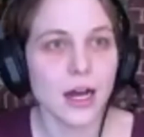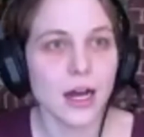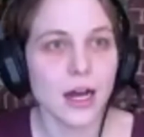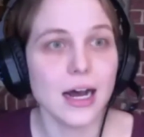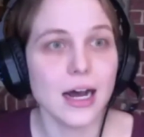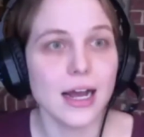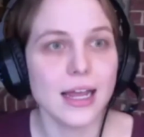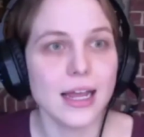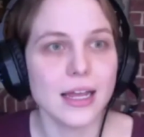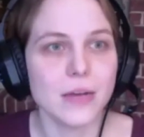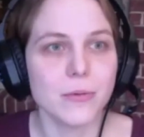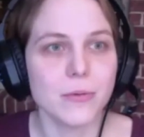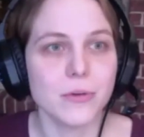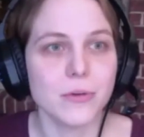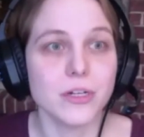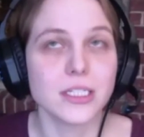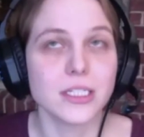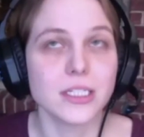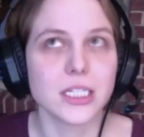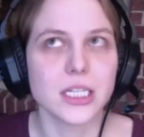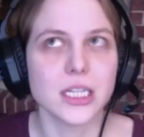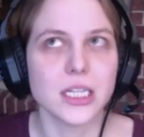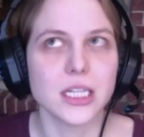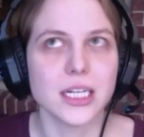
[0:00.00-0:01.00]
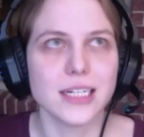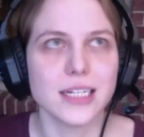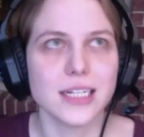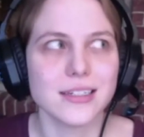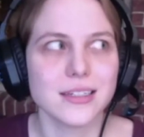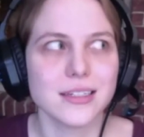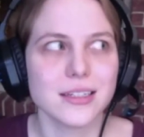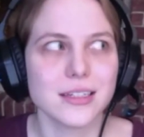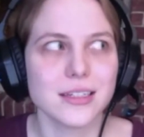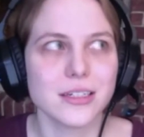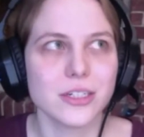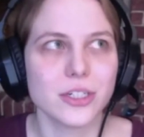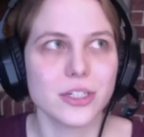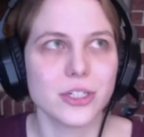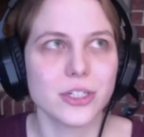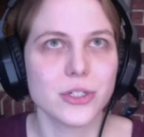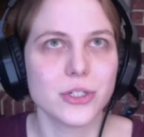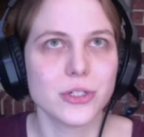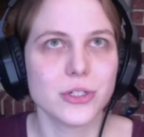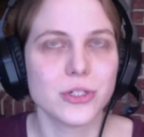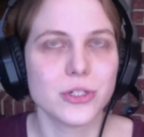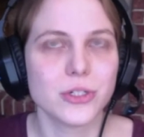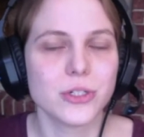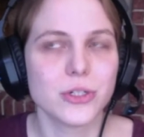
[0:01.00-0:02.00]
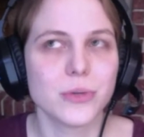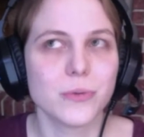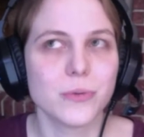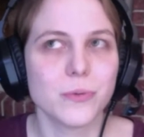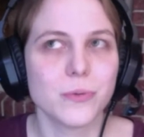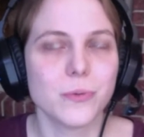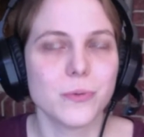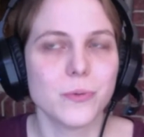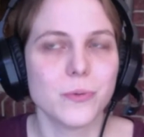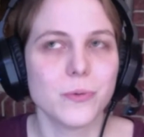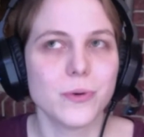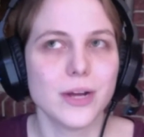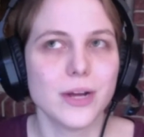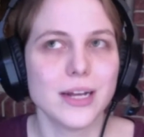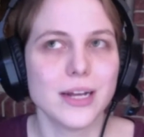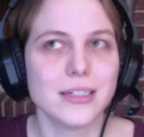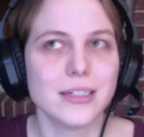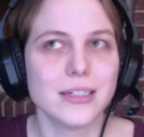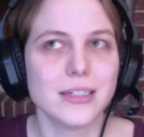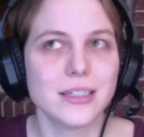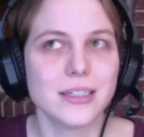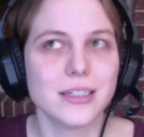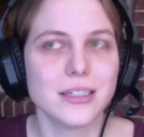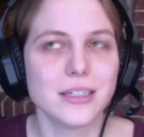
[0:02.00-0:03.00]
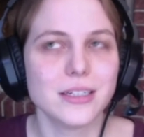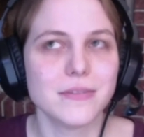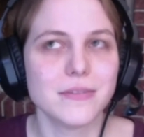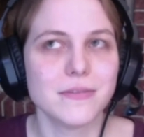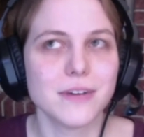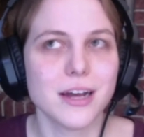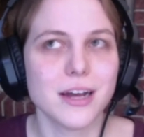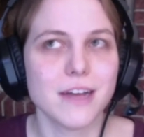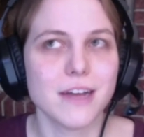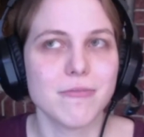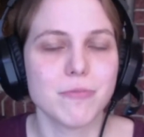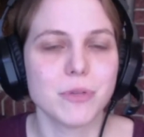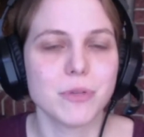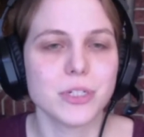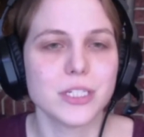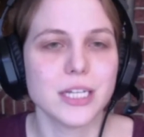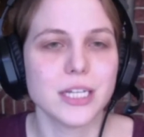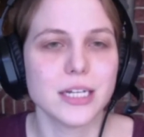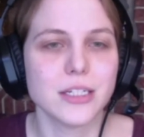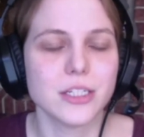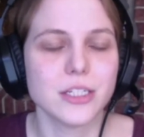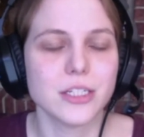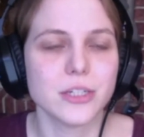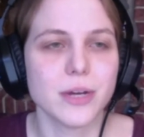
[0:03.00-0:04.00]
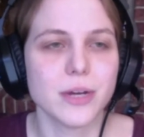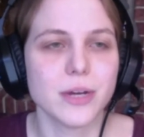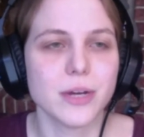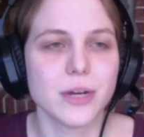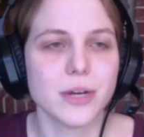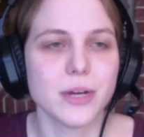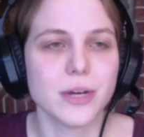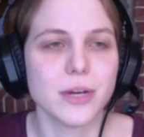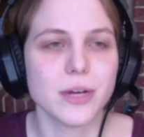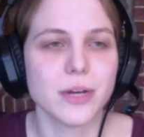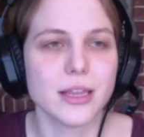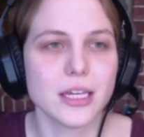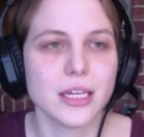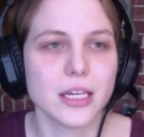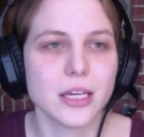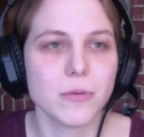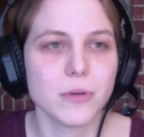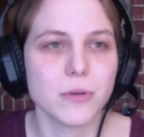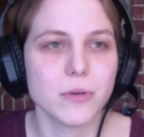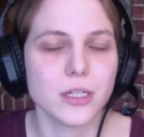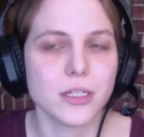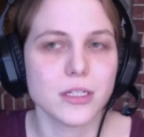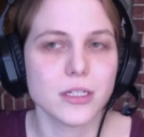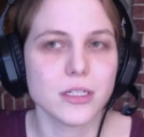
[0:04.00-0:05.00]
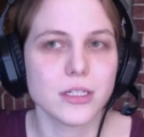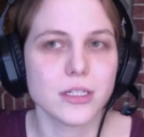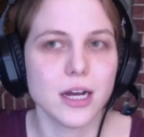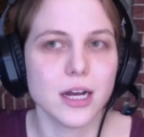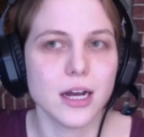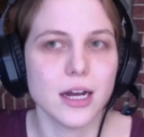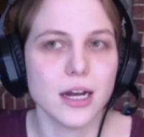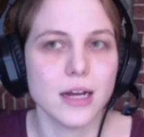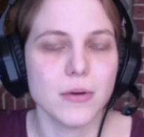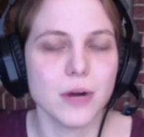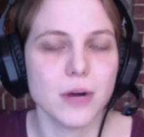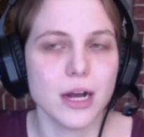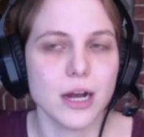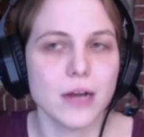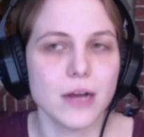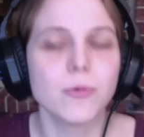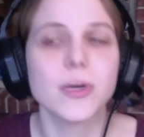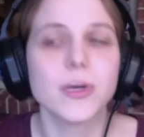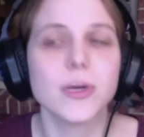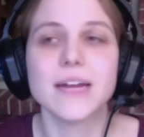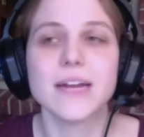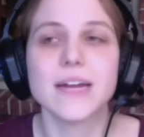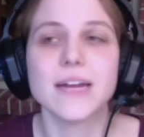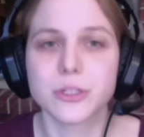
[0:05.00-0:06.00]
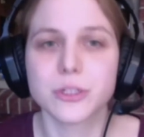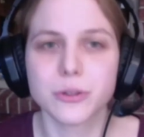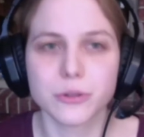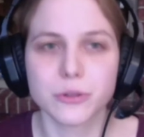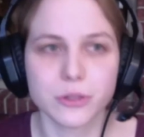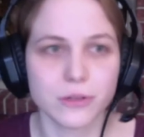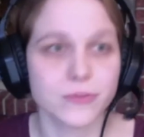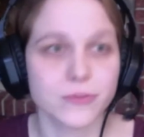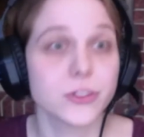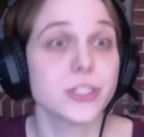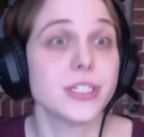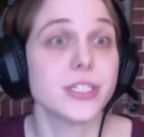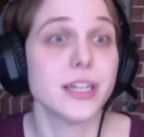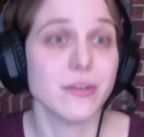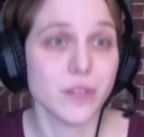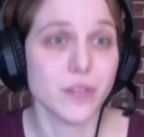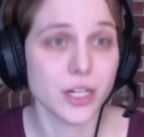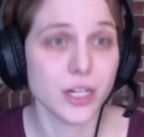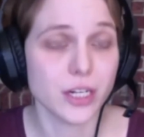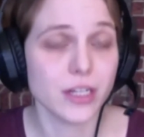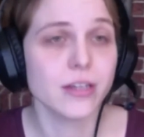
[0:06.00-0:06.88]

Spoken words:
It was less than 25%. So I think it was, we never sold over 70,